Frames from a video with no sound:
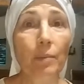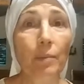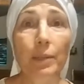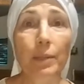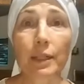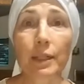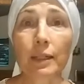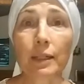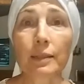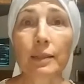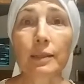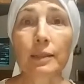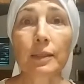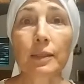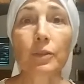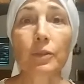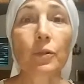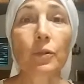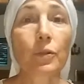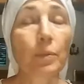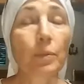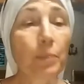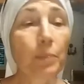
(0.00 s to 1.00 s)
because
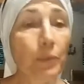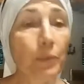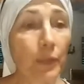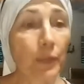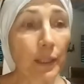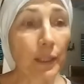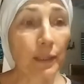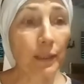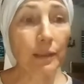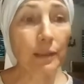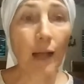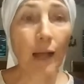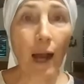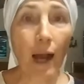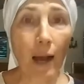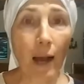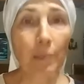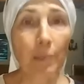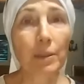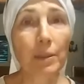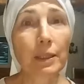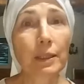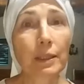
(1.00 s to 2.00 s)
either the priest's
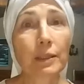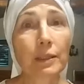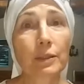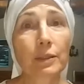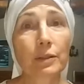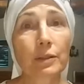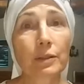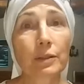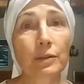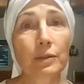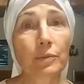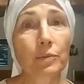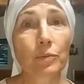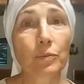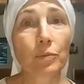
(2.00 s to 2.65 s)
homilies